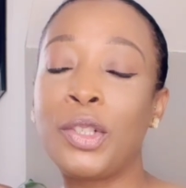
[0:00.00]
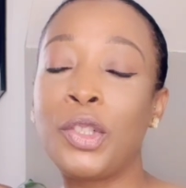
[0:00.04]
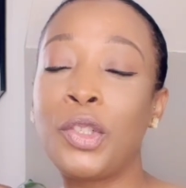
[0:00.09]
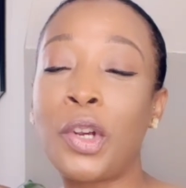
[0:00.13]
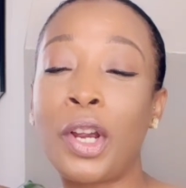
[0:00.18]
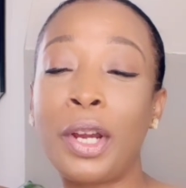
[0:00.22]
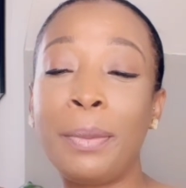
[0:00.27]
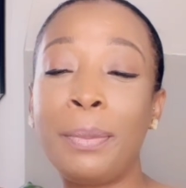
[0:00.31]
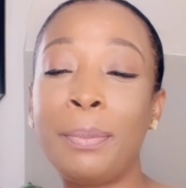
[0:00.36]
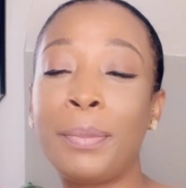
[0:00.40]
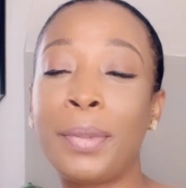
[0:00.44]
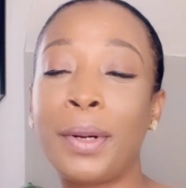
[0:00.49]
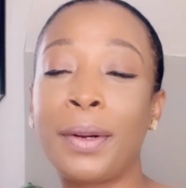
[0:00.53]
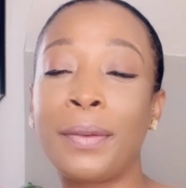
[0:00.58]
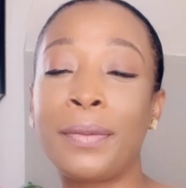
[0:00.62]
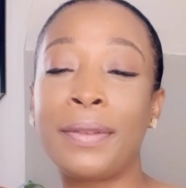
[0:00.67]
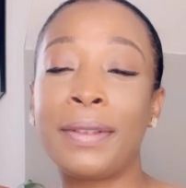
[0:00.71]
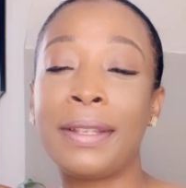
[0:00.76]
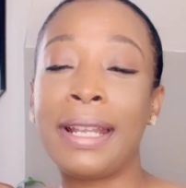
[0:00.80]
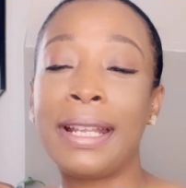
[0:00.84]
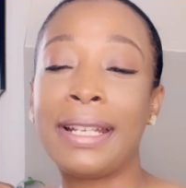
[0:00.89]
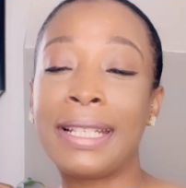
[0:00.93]
joint
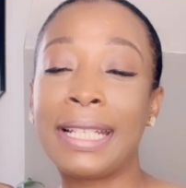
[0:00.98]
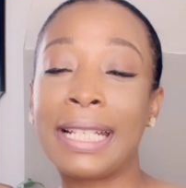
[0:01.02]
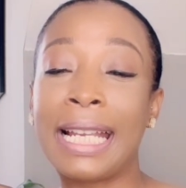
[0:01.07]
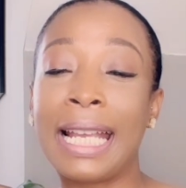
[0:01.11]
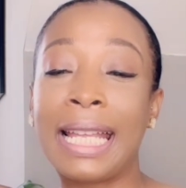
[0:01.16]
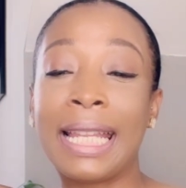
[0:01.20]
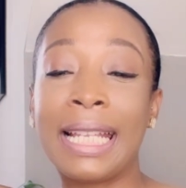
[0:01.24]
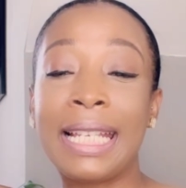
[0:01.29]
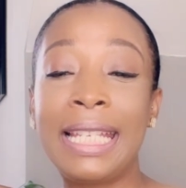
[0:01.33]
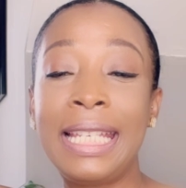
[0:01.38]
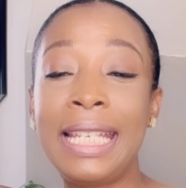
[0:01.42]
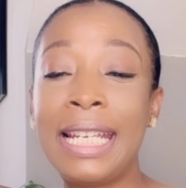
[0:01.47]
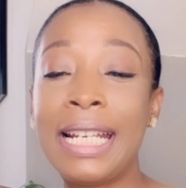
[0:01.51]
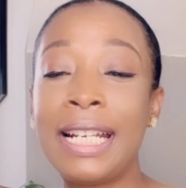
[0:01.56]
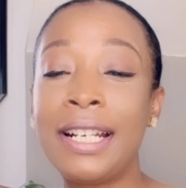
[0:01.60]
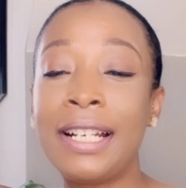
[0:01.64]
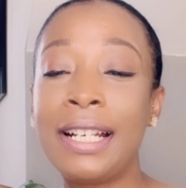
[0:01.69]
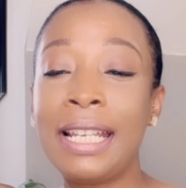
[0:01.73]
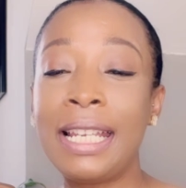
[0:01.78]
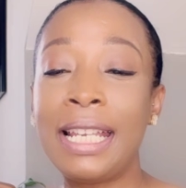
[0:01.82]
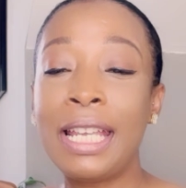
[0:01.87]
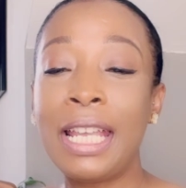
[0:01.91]
birthday together
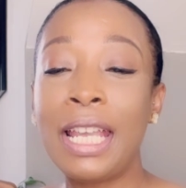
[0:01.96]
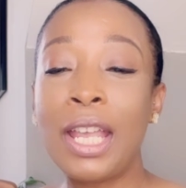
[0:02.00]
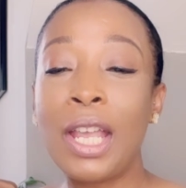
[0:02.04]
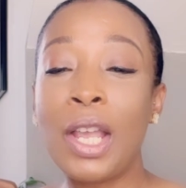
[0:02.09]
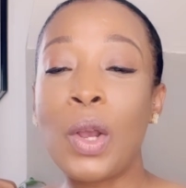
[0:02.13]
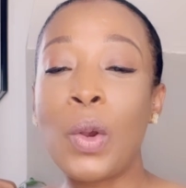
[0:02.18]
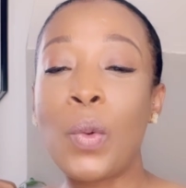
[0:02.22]
yearly.